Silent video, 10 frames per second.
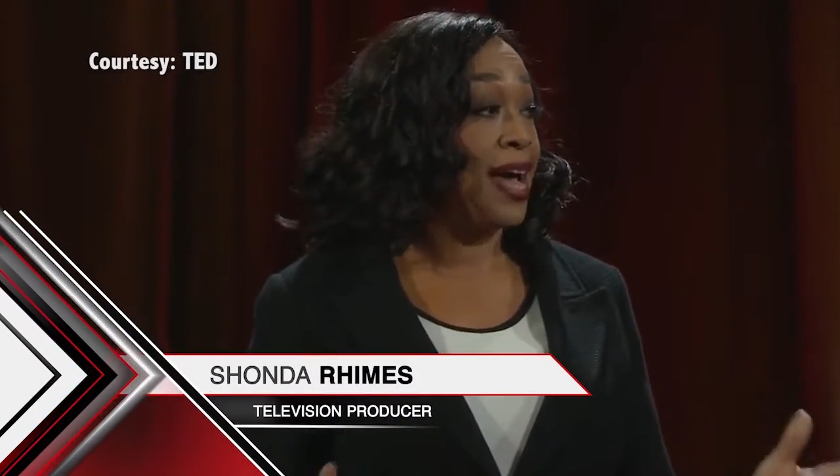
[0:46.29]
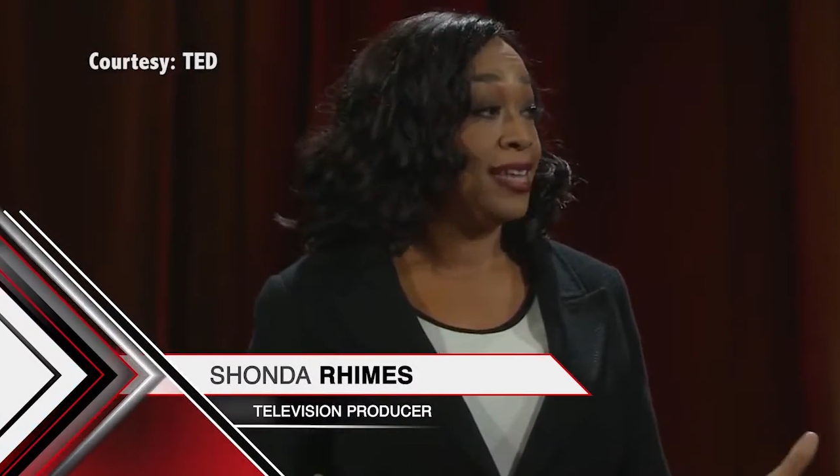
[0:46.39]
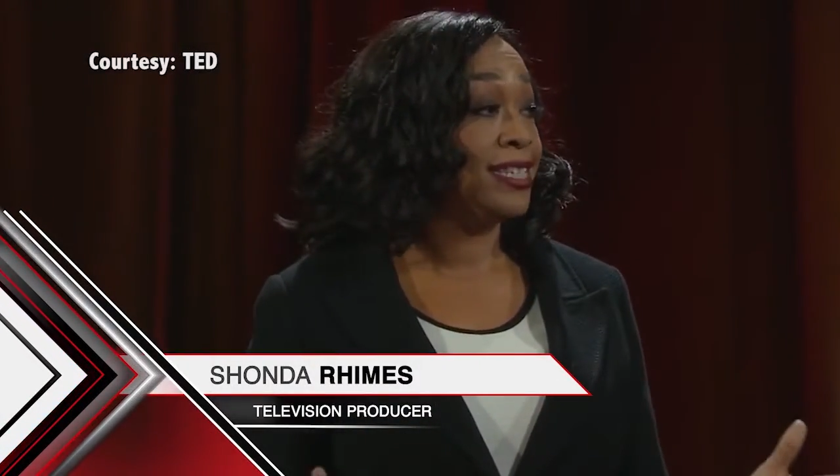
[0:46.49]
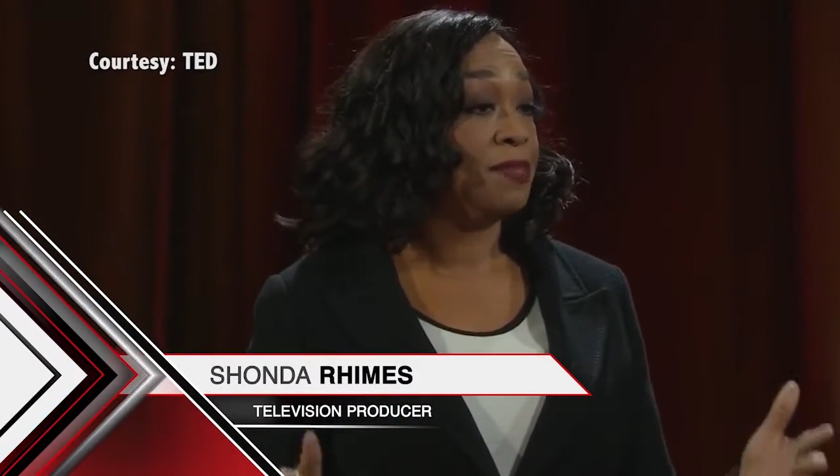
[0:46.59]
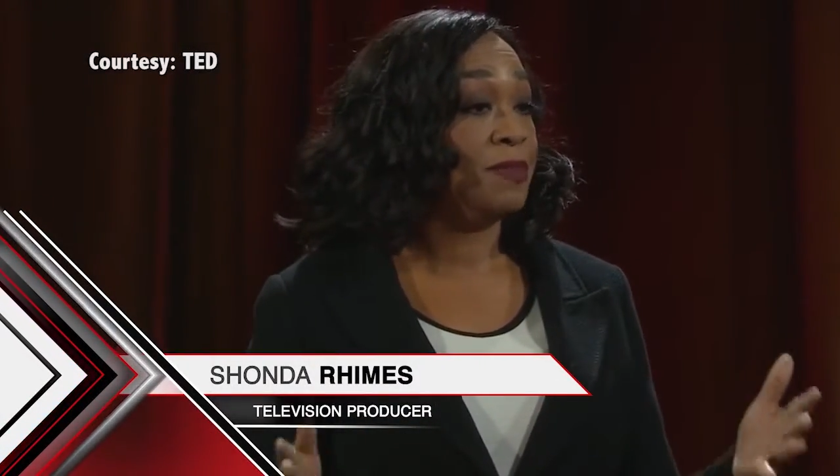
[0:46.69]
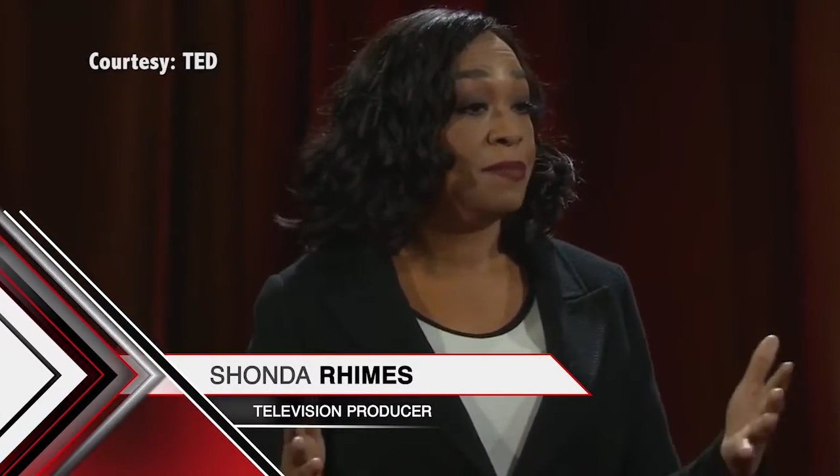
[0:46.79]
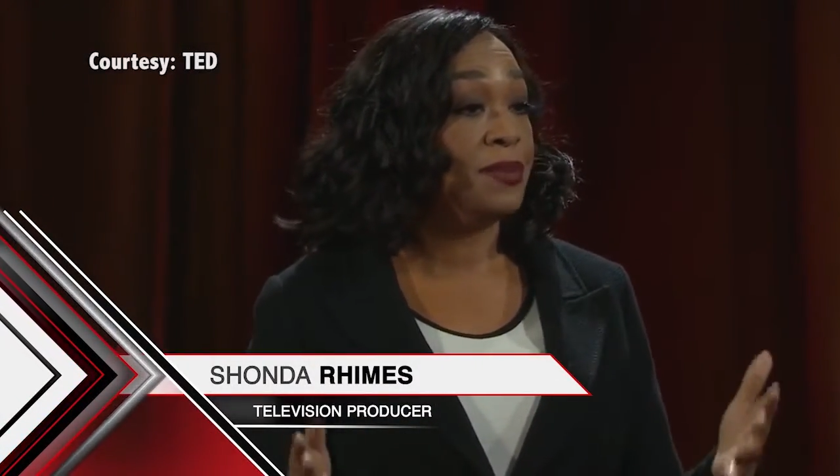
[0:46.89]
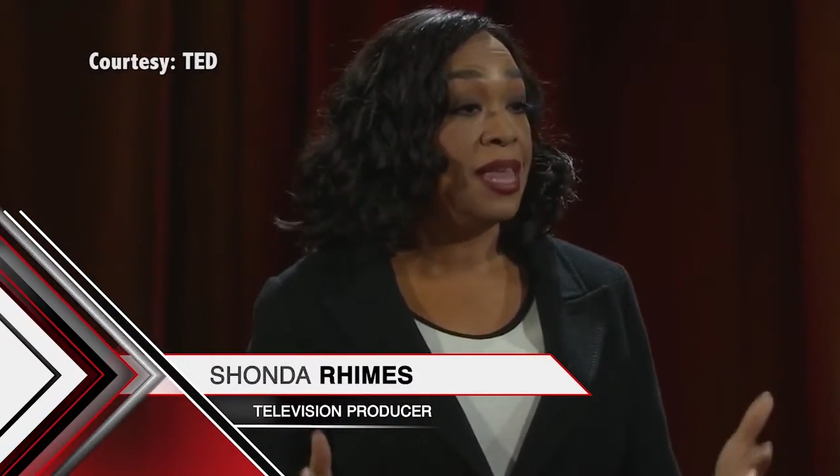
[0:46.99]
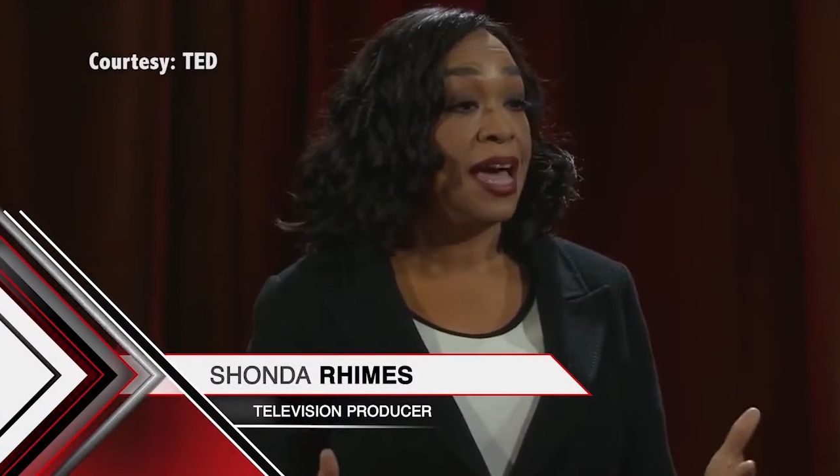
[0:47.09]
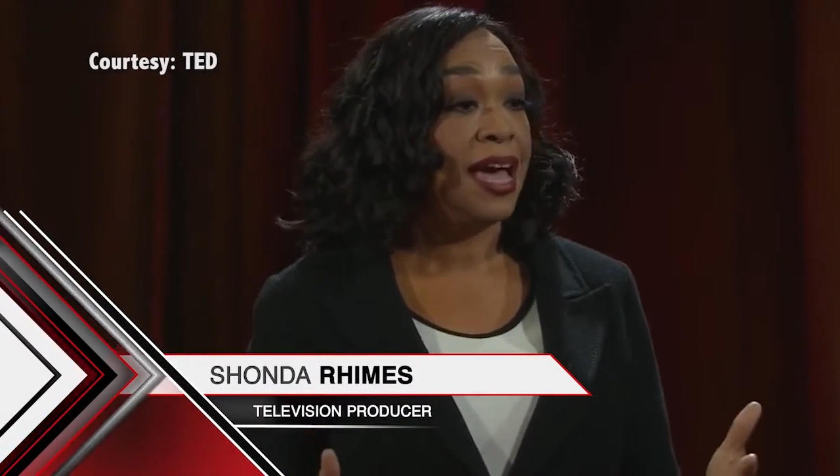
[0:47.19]
asks me to
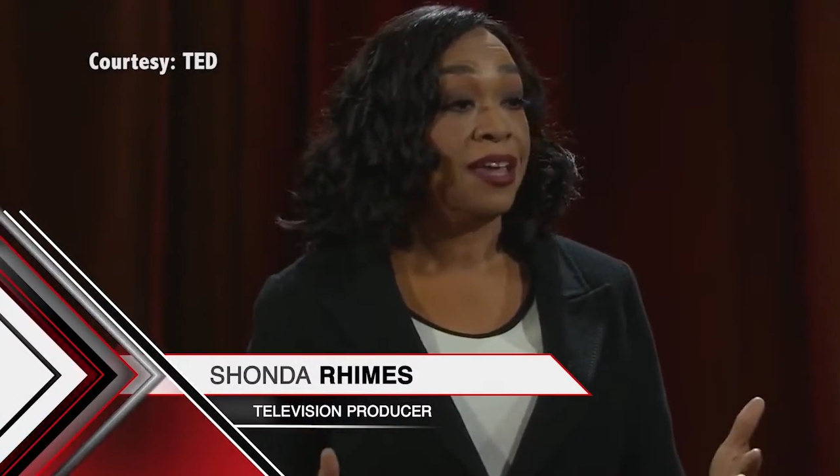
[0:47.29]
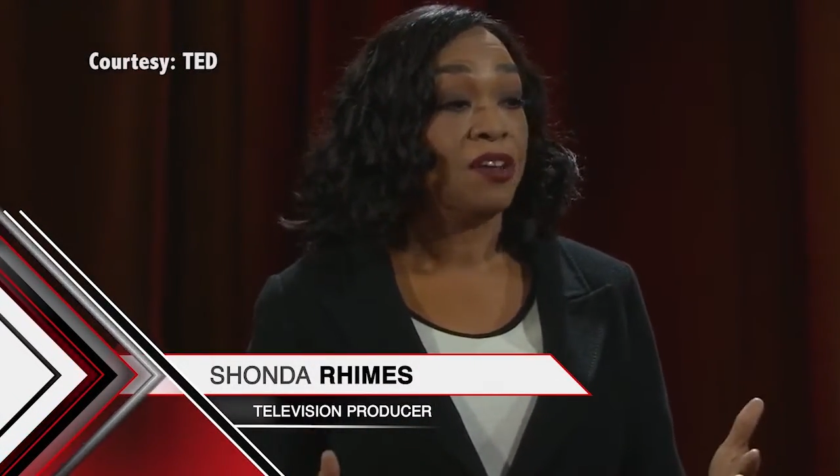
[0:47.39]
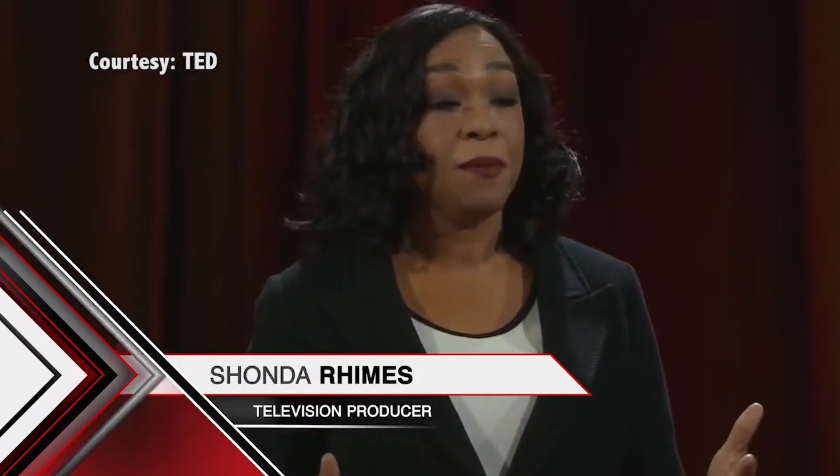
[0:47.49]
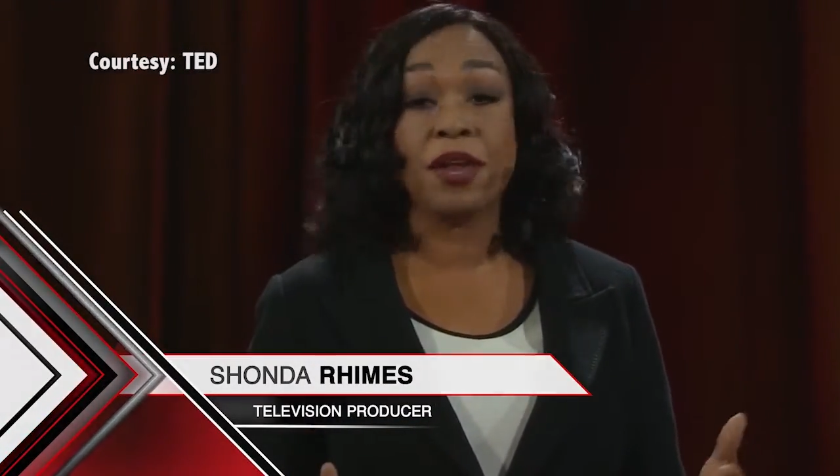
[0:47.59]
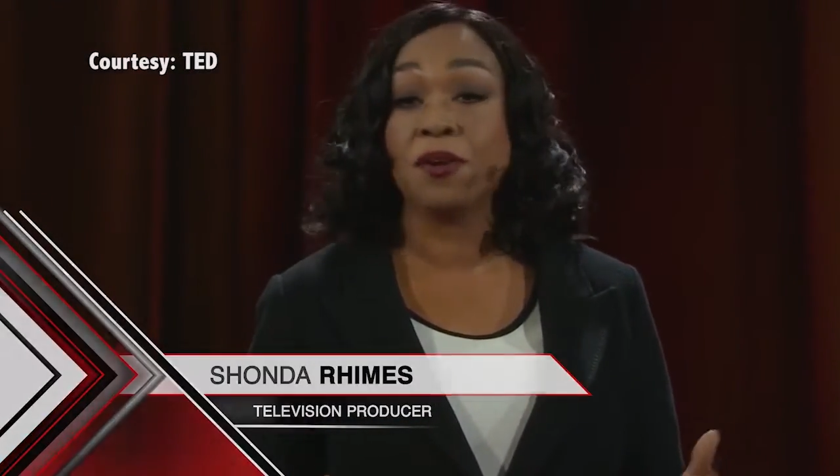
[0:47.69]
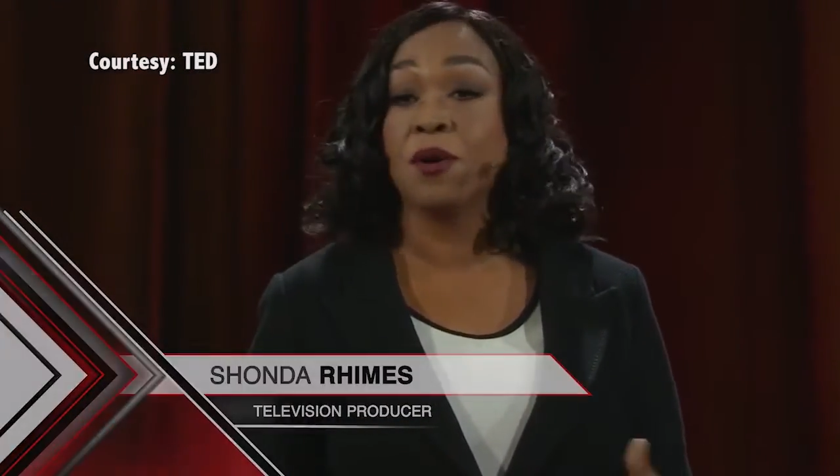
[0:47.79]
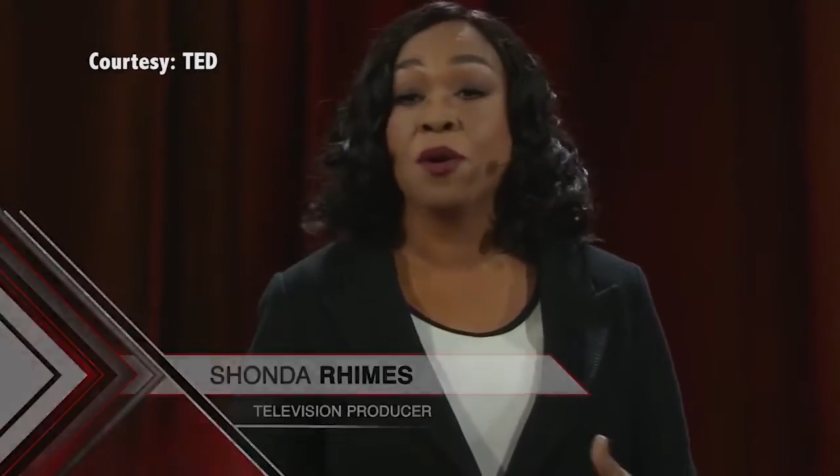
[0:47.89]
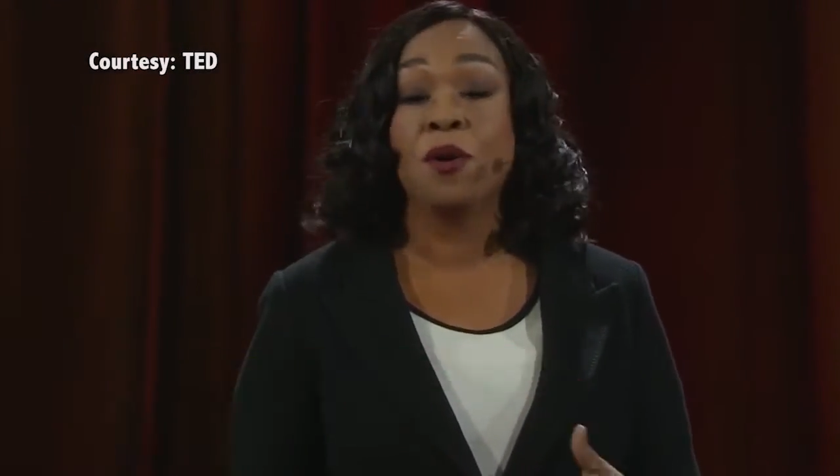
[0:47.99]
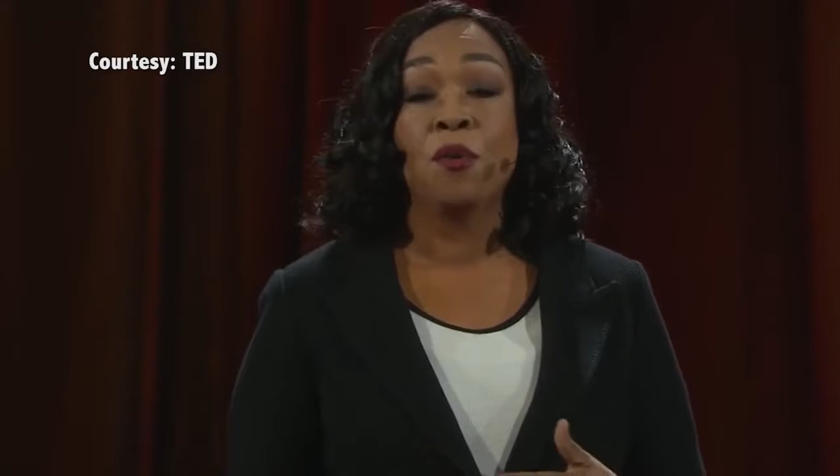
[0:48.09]
play, no matter